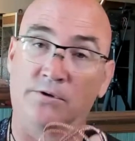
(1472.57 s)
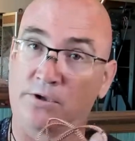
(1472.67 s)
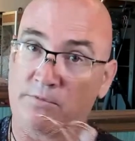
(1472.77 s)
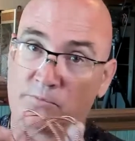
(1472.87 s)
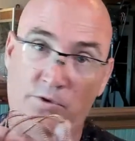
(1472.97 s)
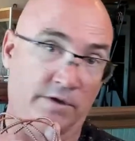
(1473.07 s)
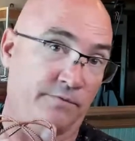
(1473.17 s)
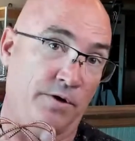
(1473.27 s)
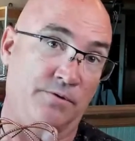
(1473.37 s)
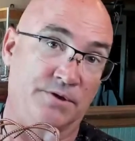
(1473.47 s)
You can run a
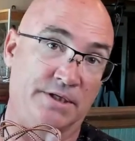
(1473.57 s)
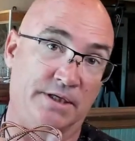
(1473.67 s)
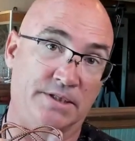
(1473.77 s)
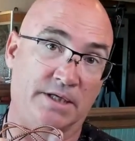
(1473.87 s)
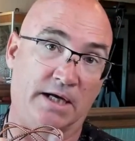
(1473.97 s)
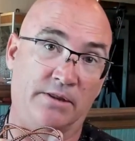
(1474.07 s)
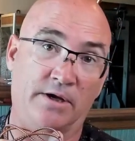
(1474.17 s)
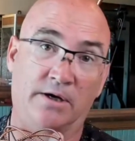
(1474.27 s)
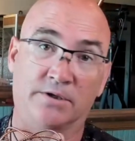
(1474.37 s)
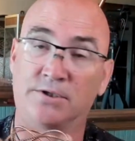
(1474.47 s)
frequency inside of
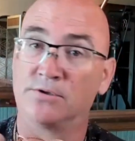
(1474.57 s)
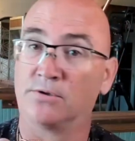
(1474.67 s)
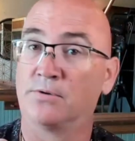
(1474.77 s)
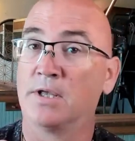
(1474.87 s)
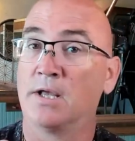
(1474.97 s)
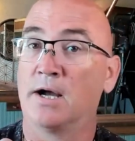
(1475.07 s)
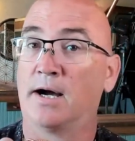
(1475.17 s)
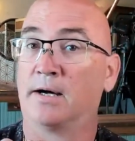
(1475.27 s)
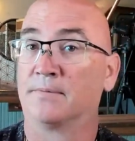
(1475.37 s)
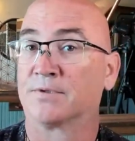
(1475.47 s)
there too.
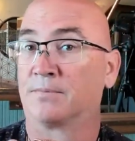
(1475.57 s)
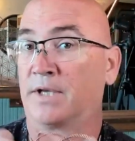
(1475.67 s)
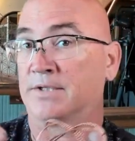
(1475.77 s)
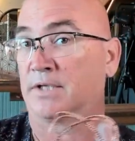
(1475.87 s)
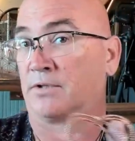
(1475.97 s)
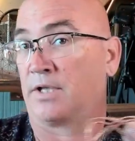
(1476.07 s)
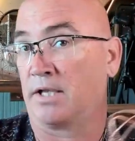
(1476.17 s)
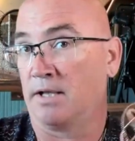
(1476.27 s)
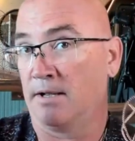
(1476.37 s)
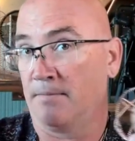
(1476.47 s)
Um, so basically,